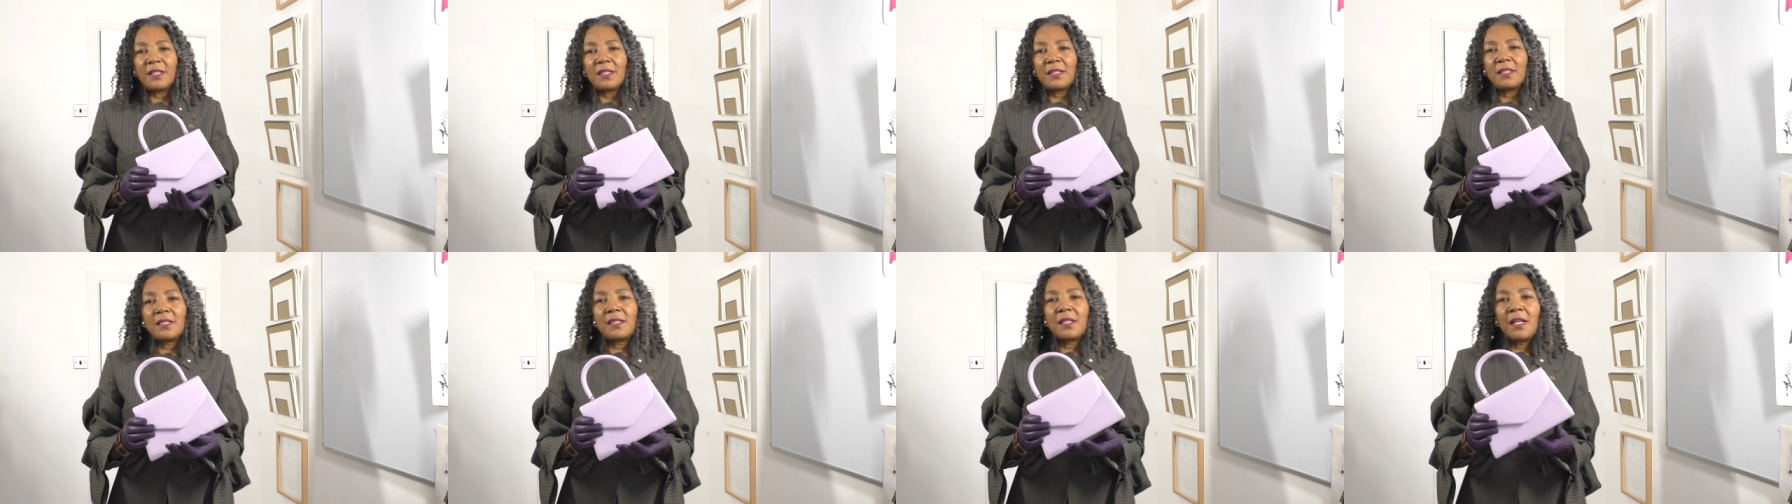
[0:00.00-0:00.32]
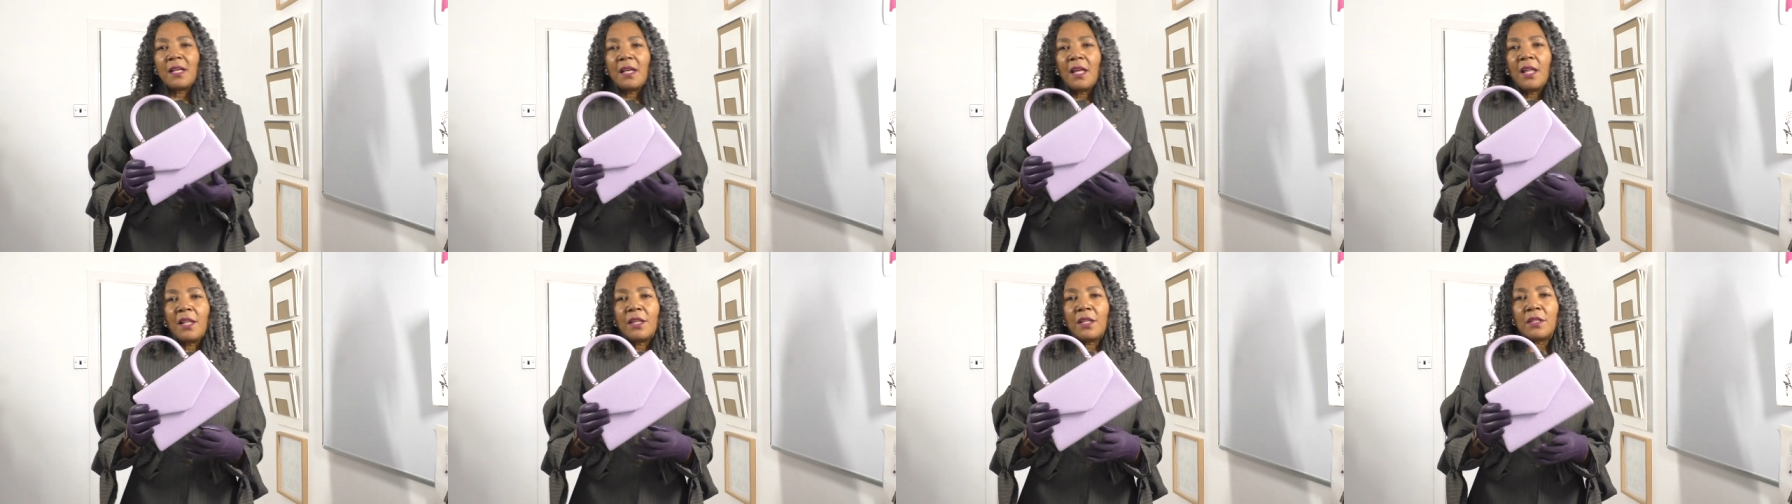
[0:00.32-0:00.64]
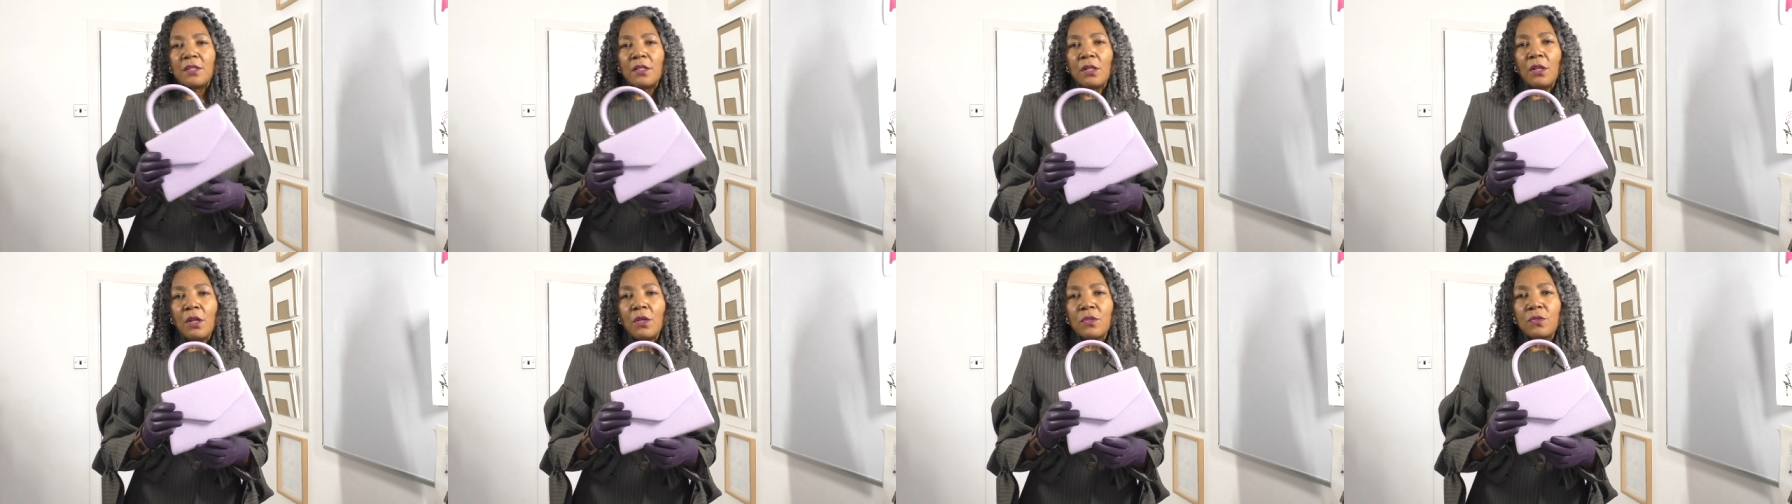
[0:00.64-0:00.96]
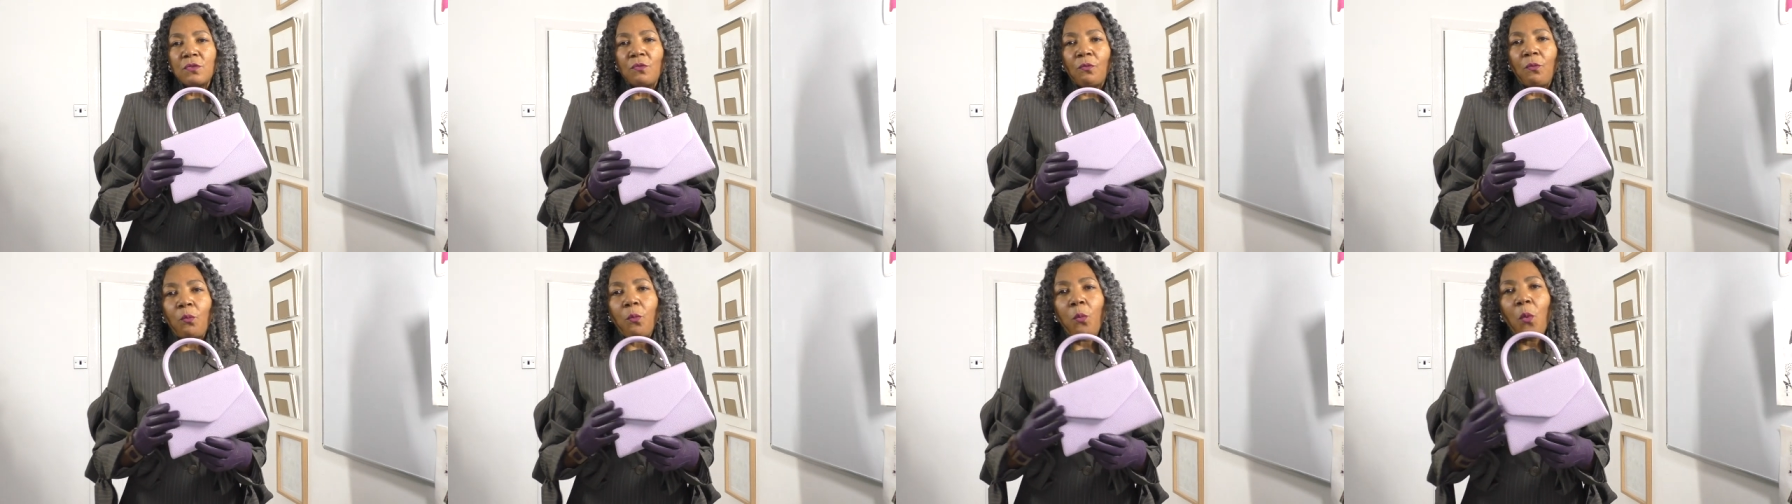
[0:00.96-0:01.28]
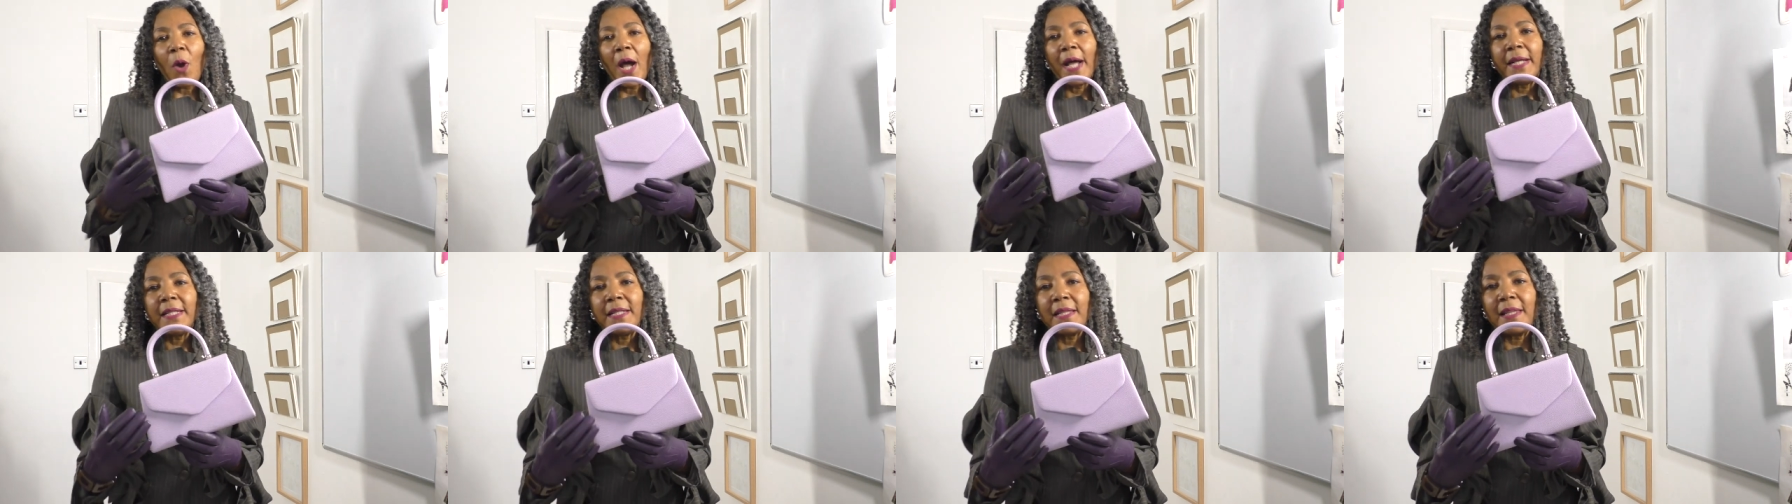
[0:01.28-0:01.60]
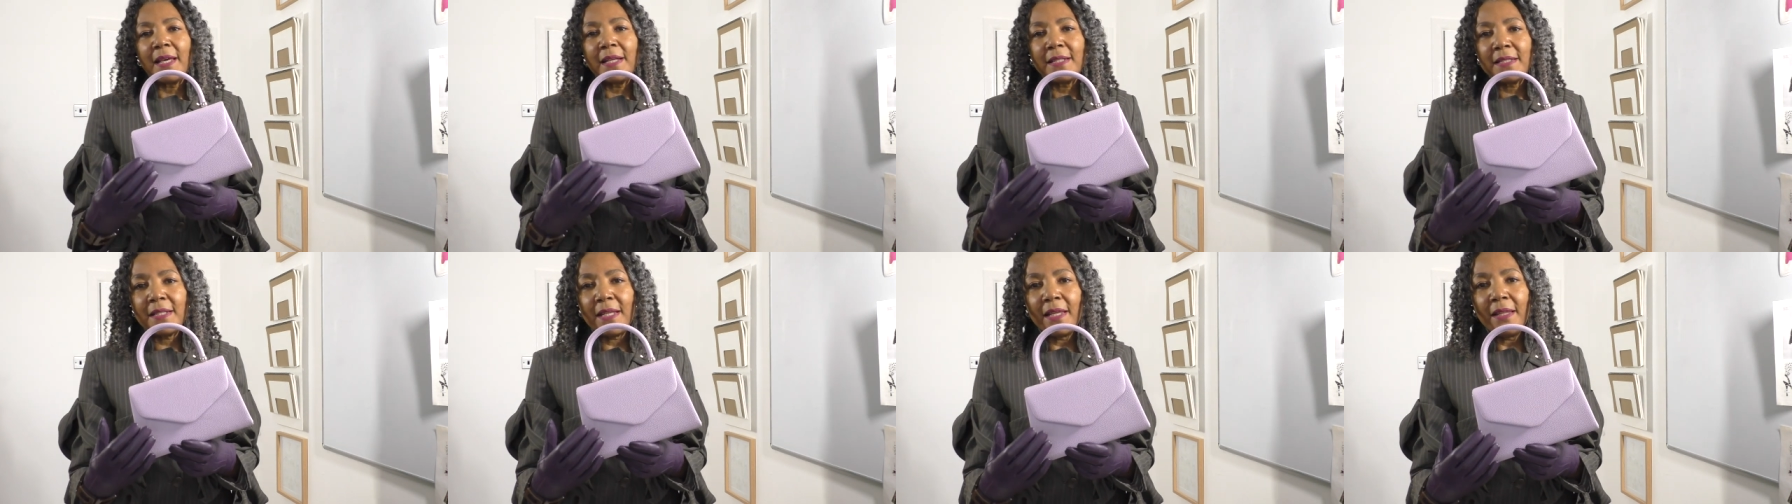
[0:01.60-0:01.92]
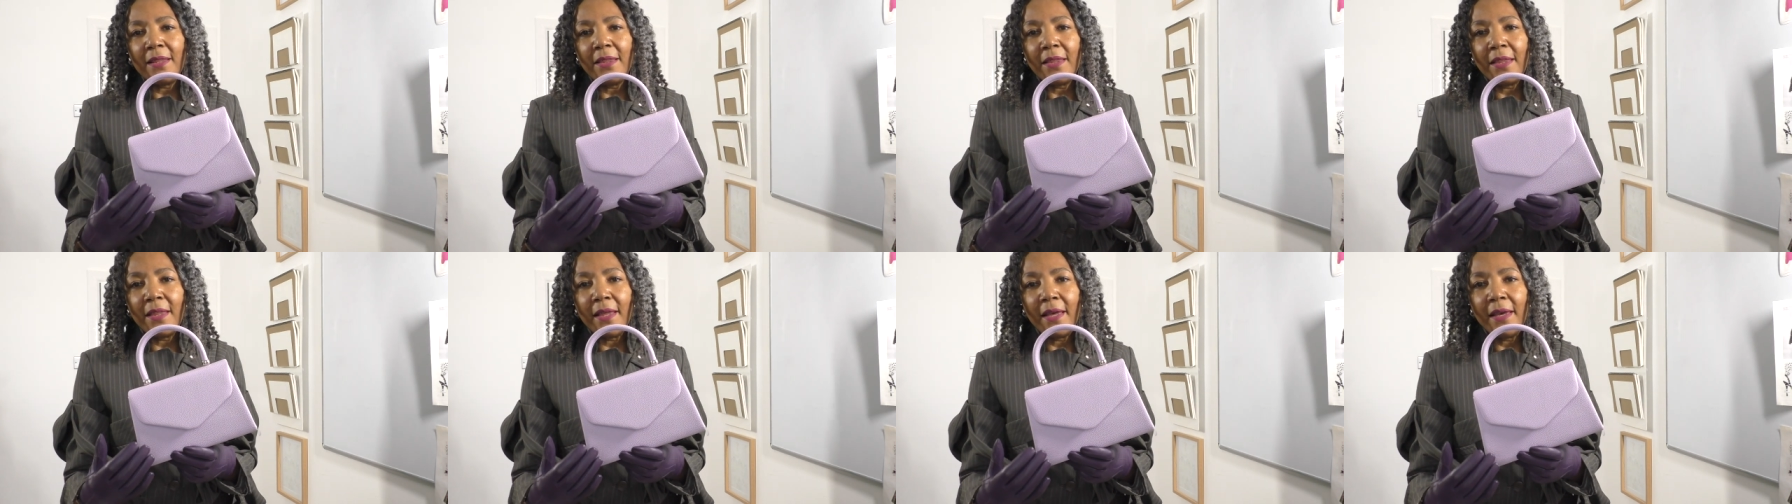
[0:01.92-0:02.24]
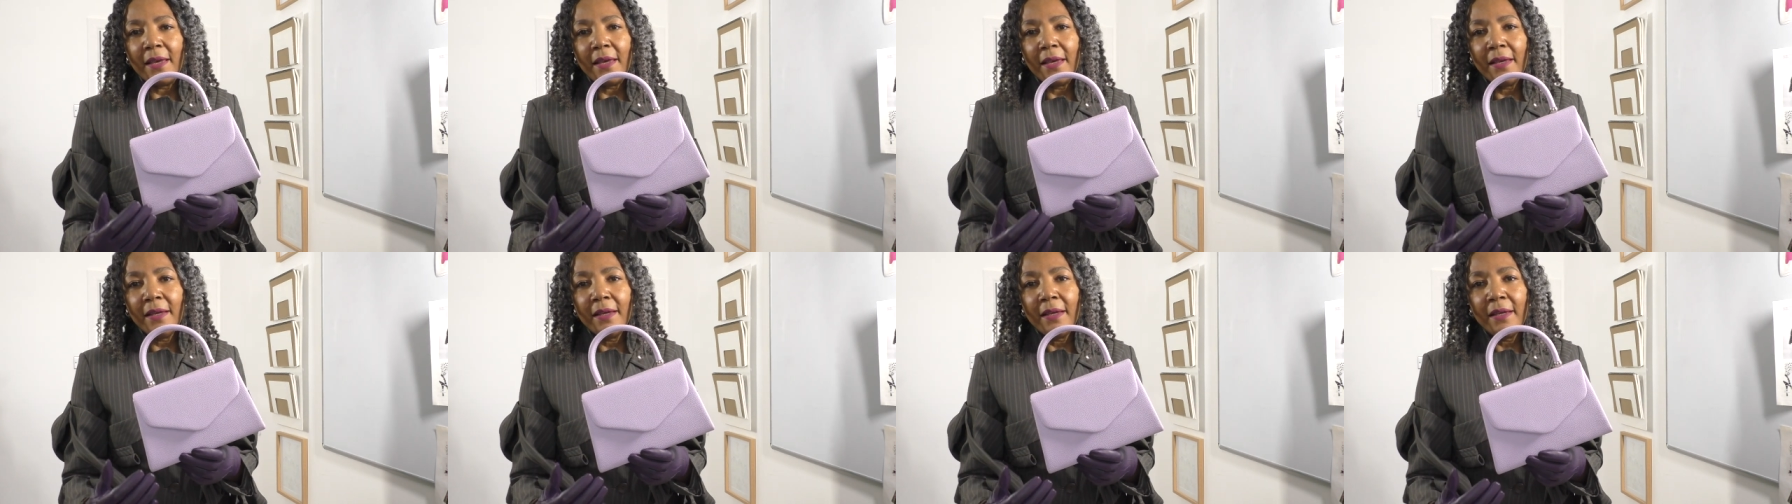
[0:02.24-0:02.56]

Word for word: It's, there's lots of white that's in there.